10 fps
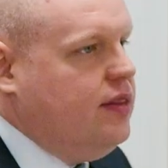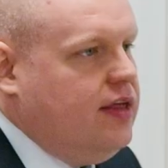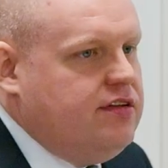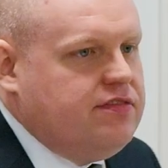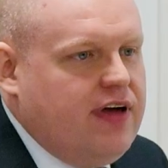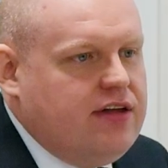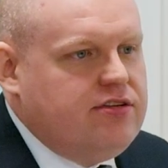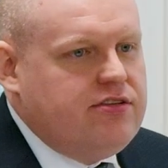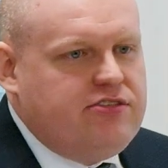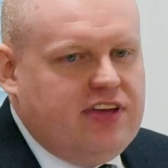The
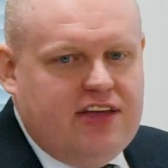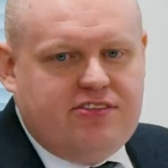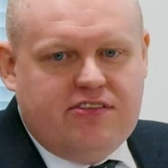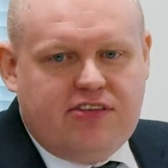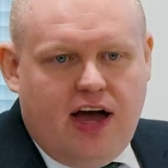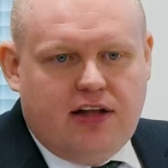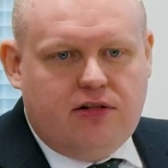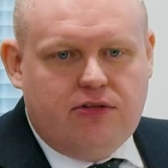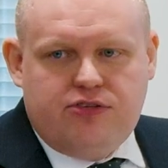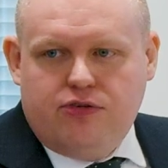defendant is
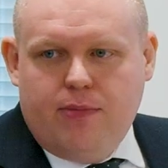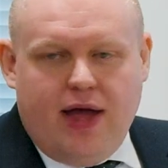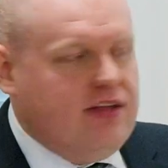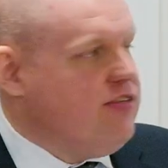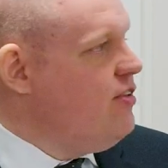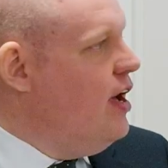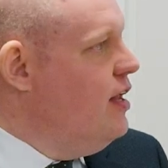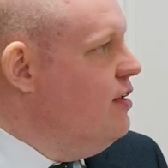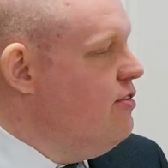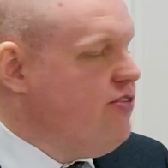entitled to remain
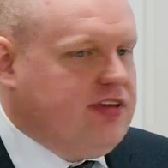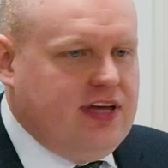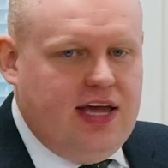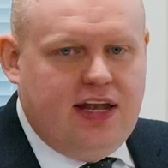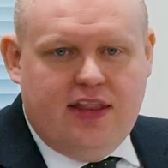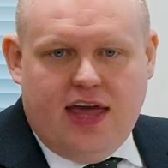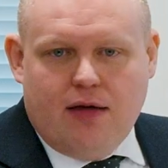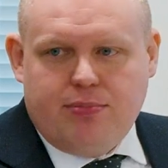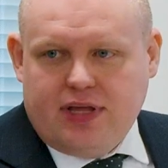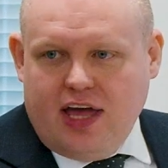silent in the
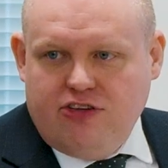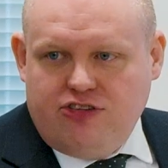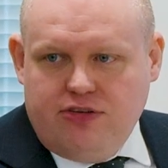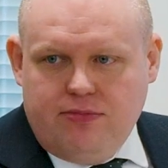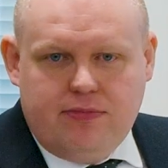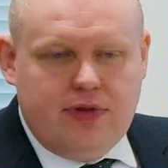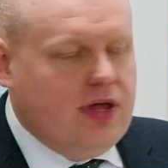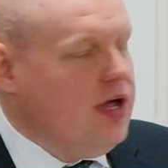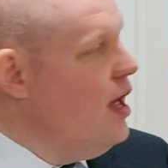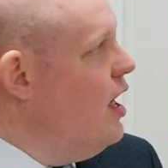application.
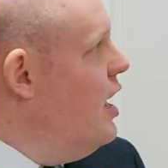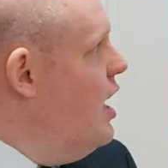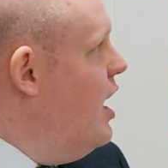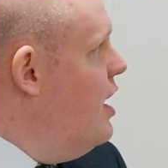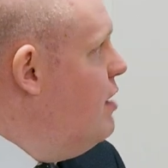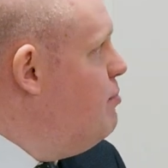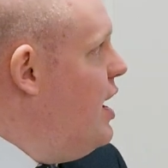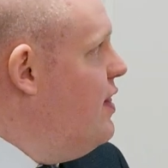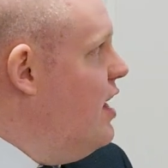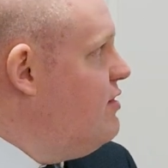And
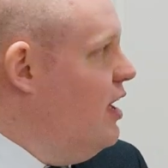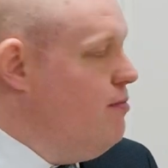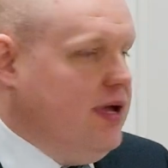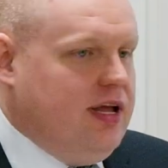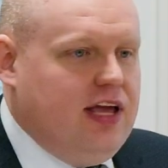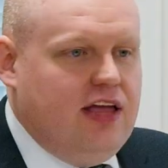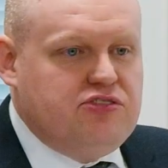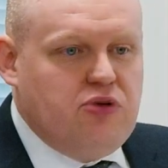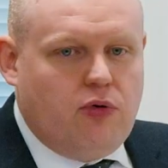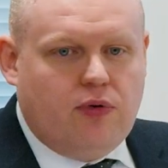by that I mean he's
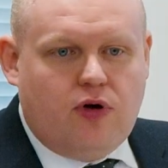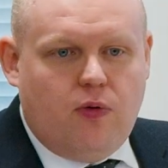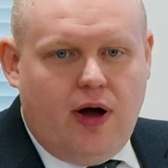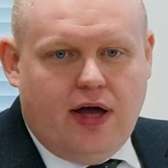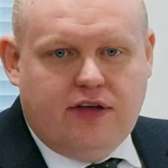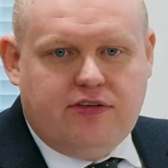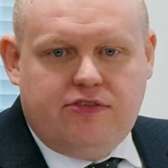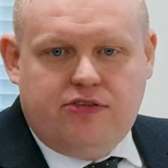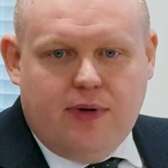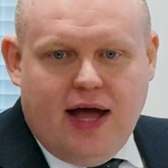not required
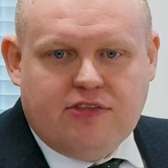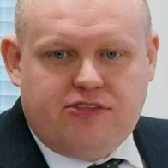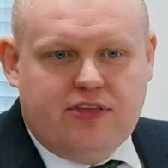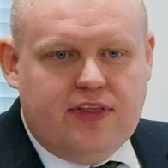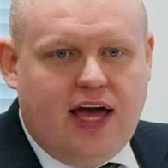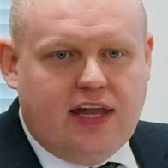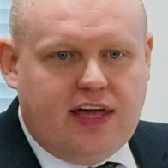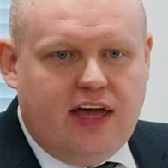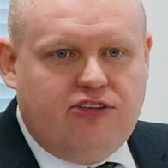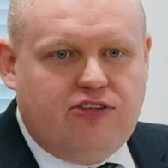to answer the
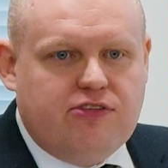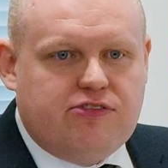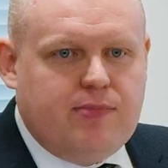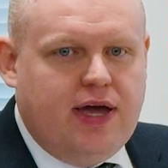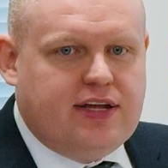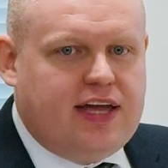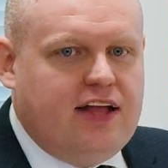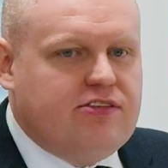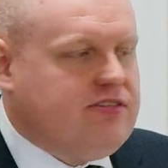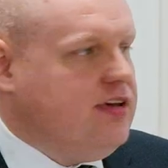allegations made
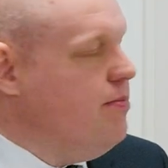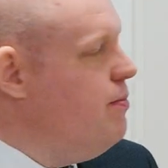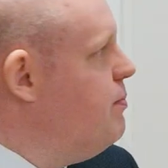against him.